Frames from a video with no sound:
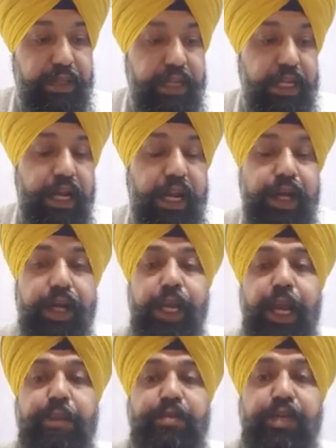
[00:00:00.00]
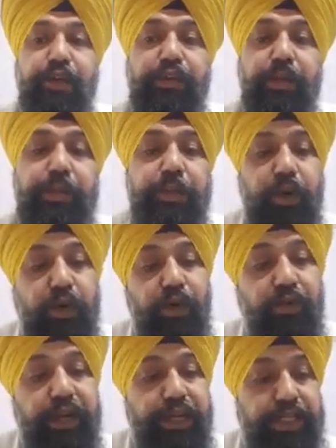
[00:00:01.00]
and names of the people who
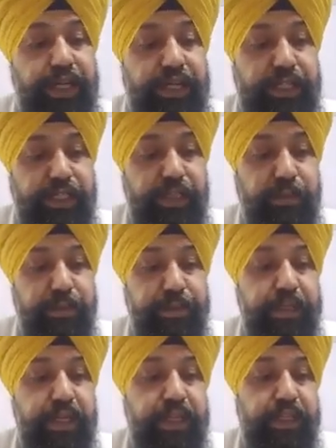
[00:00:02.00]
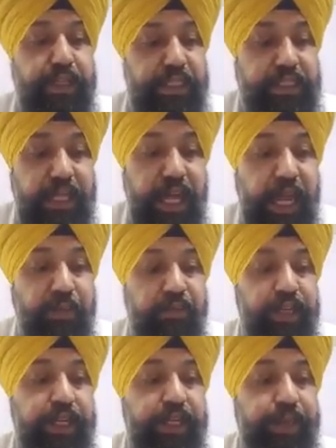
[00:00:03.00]
will attend it, the time when
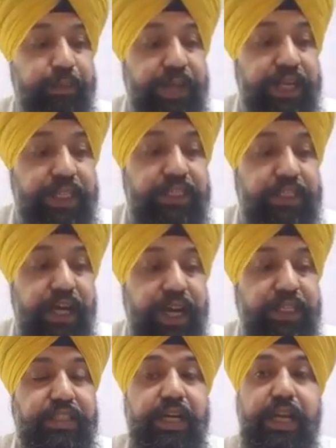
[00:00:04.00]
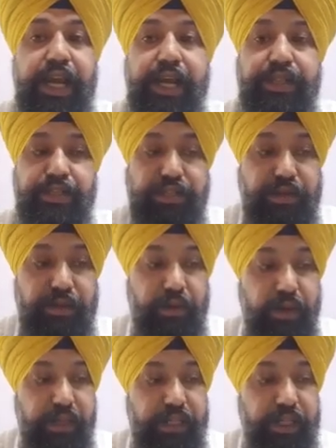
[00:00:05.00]
the meeting starts and ends,
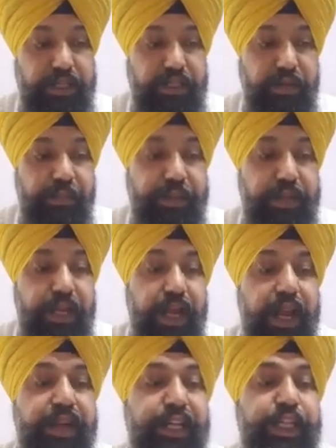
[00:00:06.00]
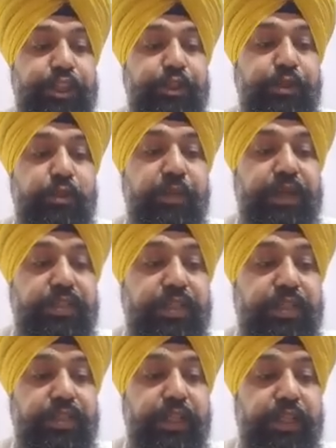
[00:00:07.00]
all things, and the issues to be
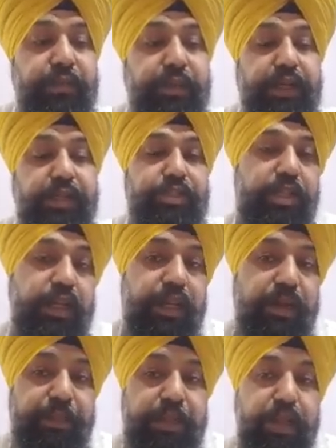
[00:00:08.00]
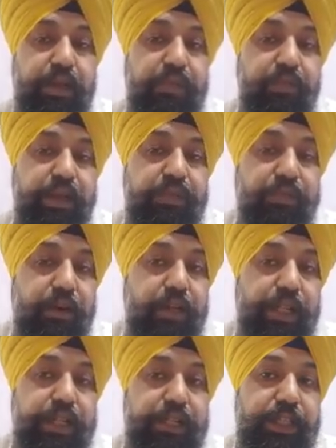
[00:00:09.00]
discussed in the meeting. Generally, we
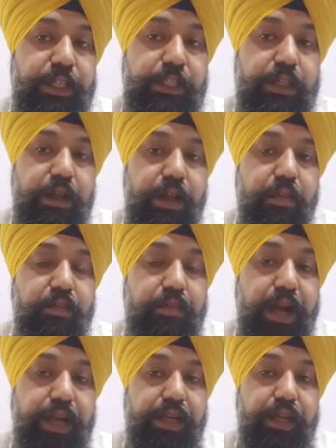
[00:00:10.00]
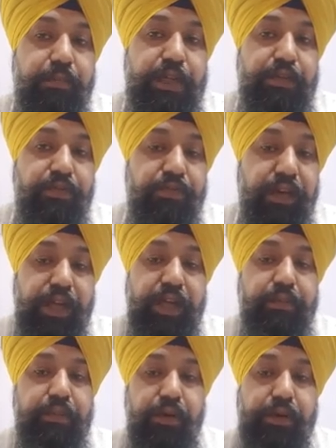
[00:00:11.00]
forget these minor but very
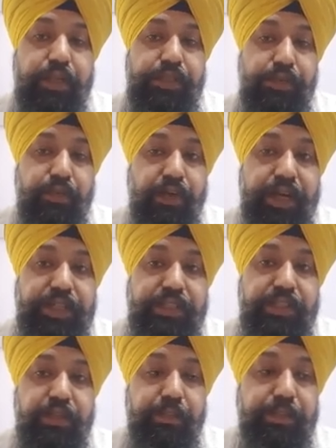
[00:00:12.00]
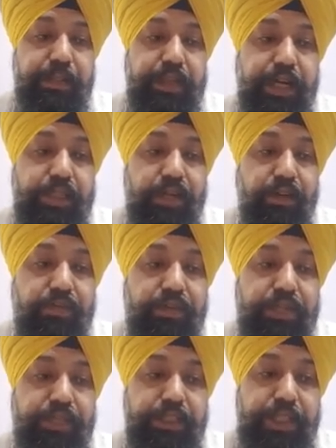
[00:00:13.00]
important points. That is of
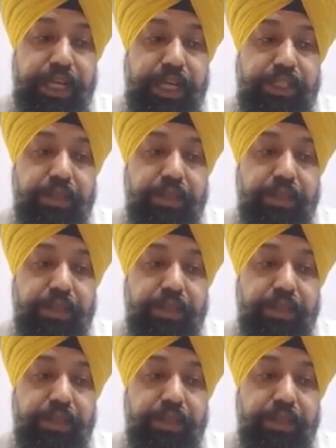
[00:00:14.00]
date,